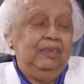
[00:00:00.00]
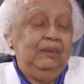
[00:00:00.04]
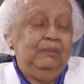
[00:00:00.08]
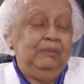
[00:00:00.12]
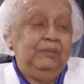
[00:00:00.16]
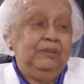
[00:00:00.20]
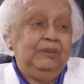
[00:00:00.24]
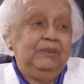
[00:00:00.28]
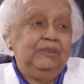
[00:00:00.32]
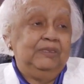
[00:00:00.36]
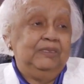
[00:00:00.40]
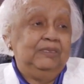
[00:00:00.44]

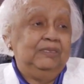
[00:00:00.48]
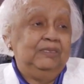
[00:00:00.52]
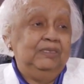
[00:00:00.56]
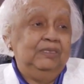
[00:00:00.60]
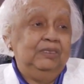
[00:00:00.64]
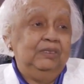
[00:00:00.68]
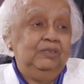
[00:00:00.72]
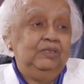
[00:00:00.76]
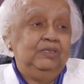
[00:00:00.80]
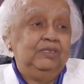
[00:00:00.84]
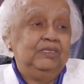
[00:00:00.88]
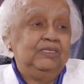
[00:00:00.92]
it was,
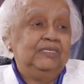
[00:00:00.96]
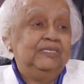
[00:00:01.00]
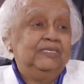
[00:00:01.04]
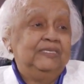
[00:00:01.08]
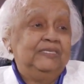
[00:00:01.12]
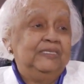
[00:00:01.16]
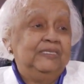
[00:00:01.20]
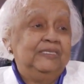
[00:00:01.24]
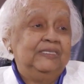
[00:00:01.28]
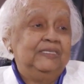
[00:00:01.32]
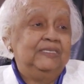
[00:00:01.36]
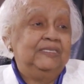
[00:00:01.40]
you
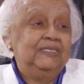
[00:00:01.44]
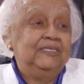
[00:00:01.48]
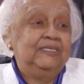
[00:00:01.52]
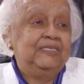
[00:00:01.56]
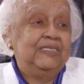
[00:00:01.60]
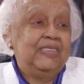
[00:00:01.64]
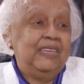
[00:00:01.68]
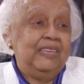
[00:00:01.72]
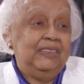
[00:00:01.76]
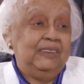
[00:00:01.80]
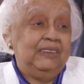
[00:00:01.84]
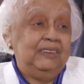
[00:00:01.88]
just didn't
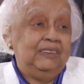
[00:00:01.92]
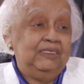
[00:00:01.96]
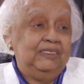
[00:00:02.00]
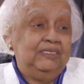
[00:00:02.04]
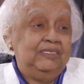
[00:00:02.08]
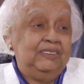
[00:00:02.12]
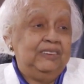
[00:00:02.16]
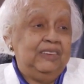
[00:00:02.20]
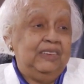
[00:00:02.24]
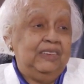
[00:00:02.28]
stand a